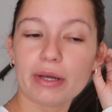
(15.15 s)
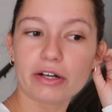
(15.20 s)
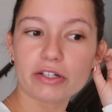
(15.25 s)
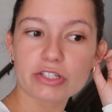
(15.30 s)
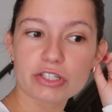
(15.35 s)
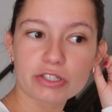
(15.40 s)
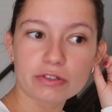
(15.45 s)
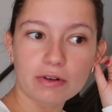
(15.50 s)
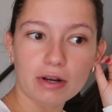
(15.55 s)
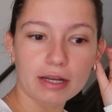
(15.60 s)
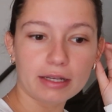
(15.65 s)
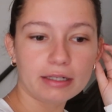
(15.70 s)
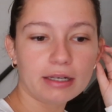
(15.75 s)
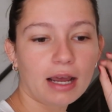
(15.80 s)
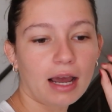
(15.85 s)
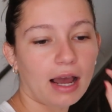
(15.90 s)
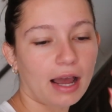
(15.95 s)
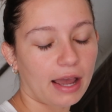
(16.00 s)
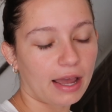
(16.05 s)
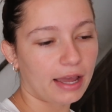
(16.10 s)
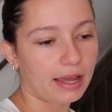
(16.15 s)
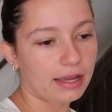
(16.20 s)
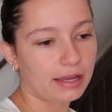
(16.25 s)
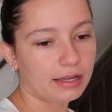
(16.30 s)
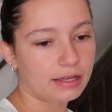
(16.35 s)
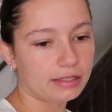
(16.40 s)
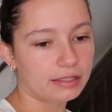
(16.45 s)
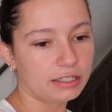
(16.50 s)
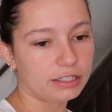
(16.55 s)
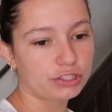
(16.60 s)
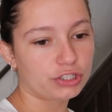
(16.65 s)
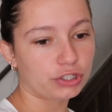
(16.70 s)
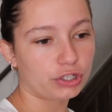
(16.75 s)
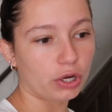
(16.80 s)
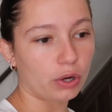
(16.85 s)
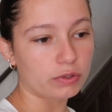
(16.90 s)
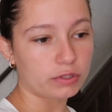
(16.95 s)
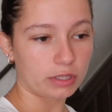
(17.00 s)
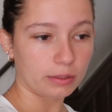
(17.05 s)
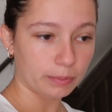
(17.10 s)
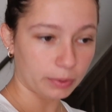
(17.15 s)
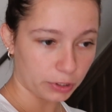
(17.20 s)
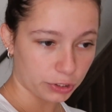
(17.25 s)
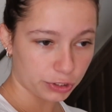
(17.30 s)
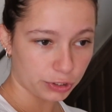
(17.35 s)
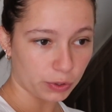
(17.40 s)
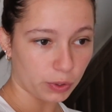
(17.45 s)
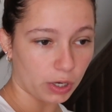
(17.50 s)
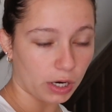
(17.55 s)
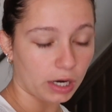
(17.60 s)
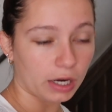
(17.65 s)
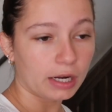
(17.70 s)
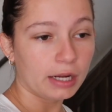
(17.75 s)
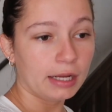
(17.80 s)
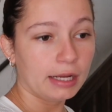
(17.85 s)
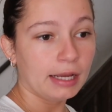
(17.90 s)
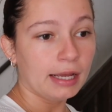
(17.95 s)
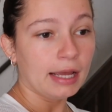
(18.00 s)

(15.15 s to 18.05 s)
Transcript: errands to run. I need to go to the bookstore,